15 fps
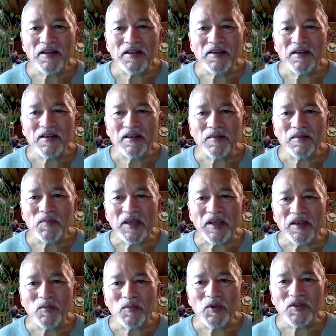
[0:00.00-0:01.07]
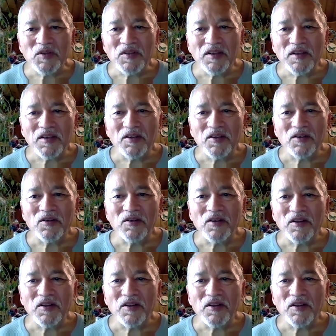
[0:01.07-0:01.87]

and uh, making music here